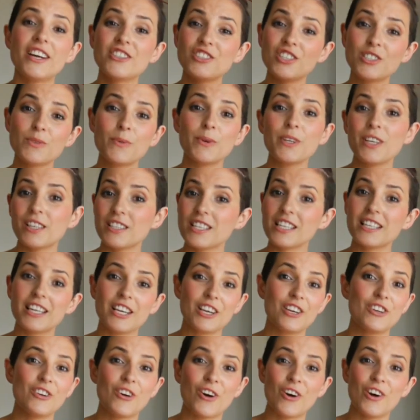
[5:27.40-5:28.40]
I just want to
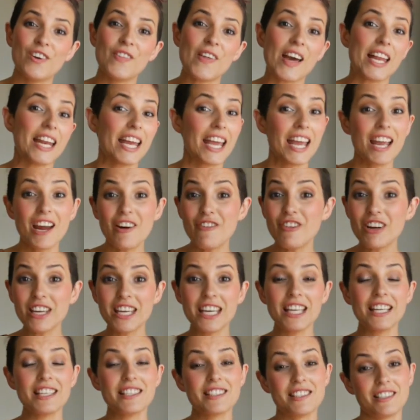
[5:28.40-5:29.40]
let you know that every
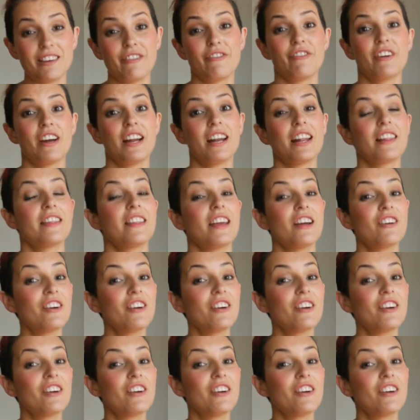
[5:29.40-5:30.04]
kid is different.